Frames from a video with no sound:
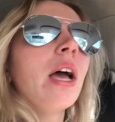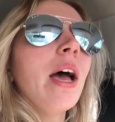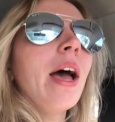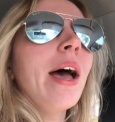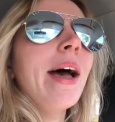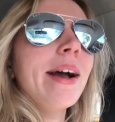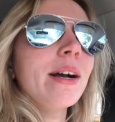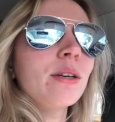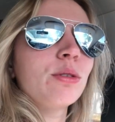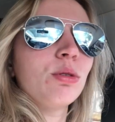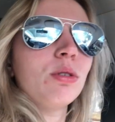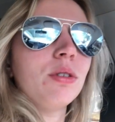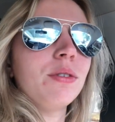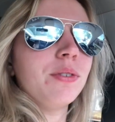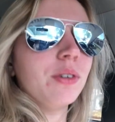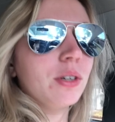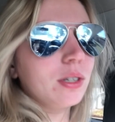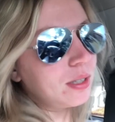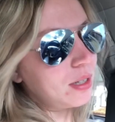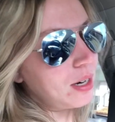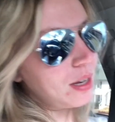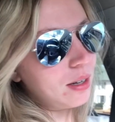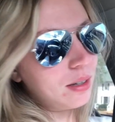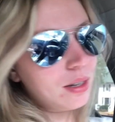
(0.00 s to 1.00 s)
actual
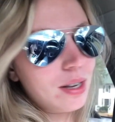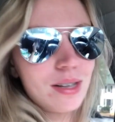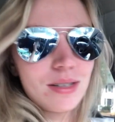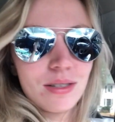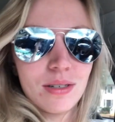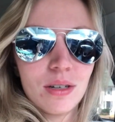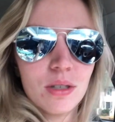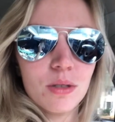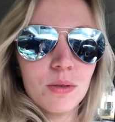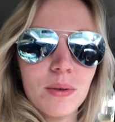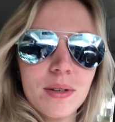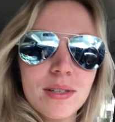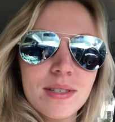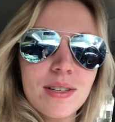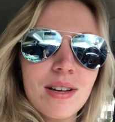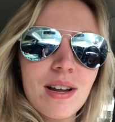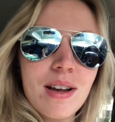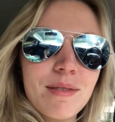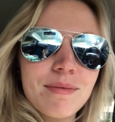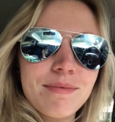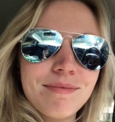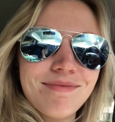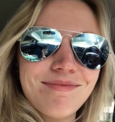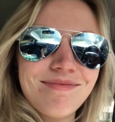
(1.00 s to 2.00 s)
first day of class starts
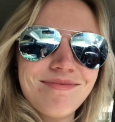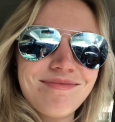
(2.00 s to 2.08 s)
Wednesday.